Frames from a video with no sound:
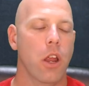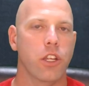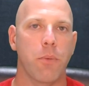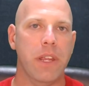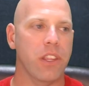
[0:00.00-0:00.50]

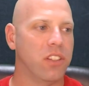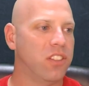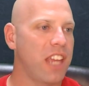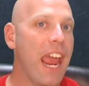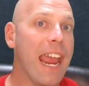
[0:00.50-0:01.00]
to be the
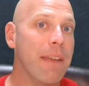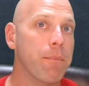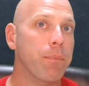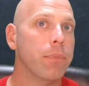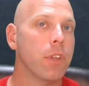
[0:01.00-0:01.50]

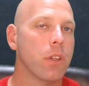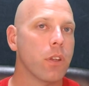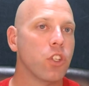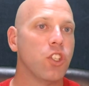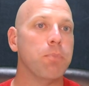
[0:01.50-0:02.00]
same
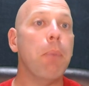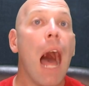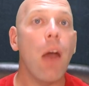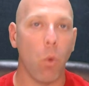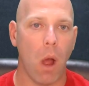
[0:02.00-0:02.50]

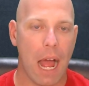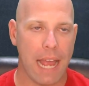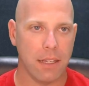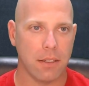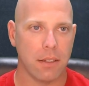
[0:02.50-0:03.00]
spot
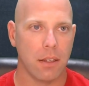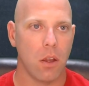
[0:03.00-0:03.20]
wise,